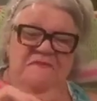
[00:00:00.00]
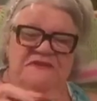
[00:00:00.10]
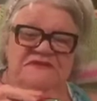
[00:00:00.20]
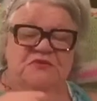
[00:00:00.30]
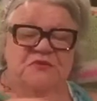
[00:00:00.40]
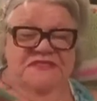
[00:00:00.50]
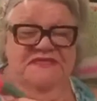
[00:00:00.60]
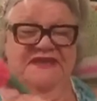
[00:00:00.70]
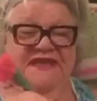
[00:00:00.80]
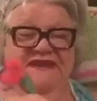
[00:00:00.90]
But the one
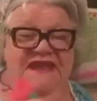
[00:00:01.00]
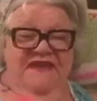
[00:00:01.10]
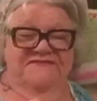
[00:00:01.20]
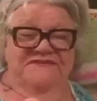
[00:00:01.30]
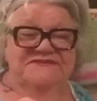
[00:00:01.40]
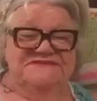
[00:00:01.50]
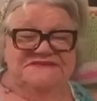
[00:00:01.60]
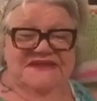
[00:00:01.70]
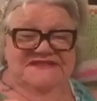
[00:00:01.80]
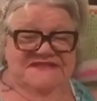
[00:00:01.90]
thing I got from the
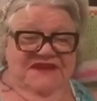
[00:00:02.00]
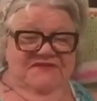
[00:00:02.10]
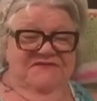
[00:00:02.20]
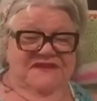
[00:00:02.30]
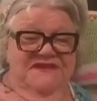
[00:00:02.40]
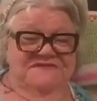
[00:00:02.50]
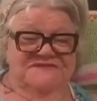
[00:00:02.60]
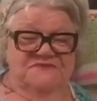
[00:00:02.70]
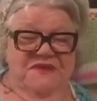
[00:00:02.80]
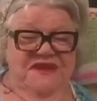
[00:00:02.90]
state that I really
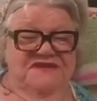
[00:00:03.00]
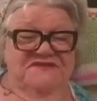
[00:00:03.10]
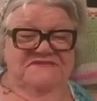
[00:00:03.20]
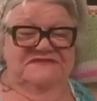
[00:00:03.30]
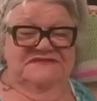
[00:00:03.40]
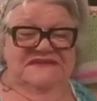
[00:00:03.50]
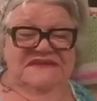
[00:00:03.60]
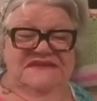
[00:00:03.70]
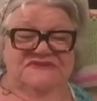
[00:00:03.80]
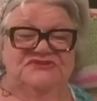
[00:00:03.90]
was proud of is
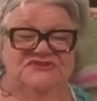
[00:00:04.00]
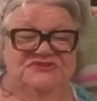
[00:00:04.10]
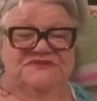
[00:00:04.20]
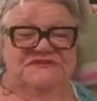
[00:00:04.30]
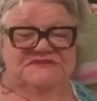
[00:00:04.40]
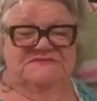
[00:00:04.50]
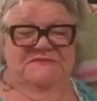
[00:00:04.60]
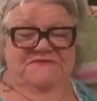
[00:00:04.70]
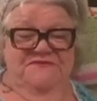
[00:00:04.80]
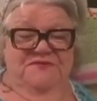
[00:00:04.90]
the insurance
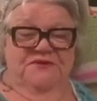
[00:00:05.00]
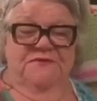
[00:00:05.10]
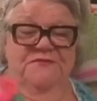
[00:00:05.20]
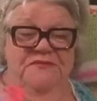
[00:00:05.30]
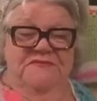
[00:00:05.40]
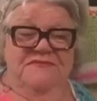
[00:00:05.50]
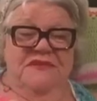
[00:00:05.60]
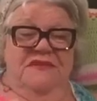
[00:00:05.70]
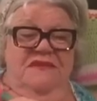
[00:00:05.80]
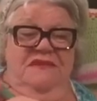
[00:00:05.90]
before,
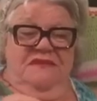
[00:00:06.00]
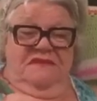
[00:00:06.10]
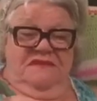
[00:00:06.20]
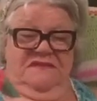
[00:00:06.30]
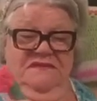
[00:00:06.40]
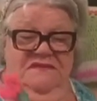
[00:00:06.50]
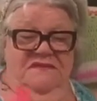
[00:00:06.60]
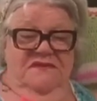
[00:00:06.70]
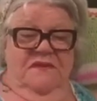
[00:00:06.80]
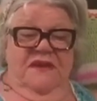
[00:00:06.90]
uh,
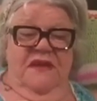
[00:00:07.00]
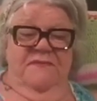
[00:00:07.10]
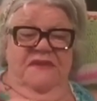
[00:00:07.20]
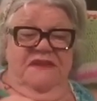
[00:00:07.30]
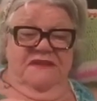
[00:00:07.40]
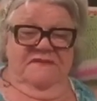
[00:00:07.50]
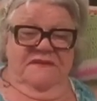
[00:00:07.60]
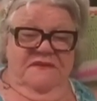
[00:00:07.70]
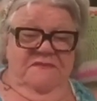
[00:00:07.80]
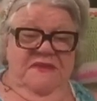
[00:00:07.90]
you know, I got Medi-
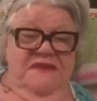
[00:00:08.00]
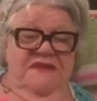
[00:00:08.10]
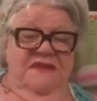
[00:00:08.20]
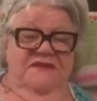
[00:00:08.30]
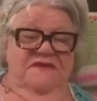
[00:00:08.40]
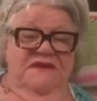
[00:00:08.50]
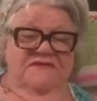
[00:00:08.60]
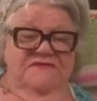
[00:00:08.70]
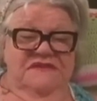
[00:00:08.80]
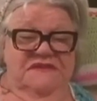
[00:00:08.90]
Medicare and
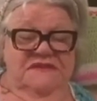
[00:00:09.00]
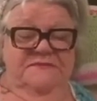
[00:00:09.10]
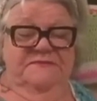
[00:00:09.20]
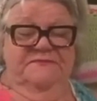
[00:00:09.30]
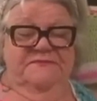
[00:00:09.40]
everything.